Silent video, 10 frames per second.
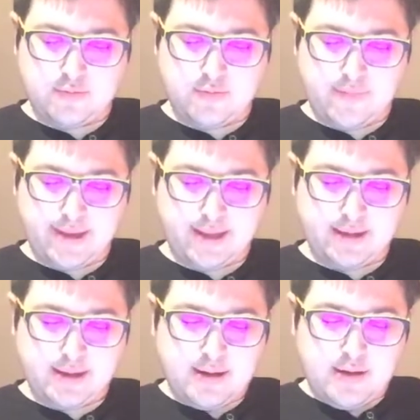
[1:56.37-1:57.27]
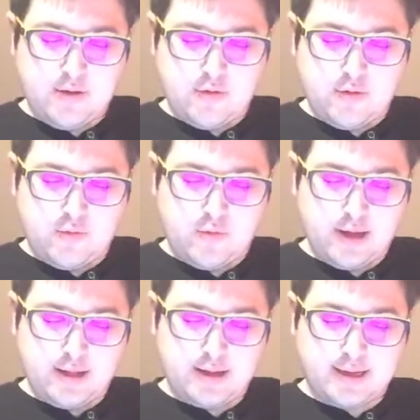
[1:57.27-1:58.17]
women,
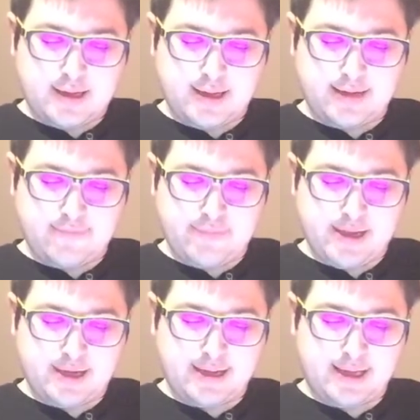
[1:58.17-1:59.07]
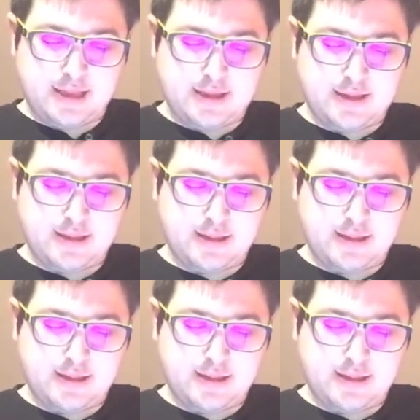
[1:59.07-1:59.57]
what kind of medications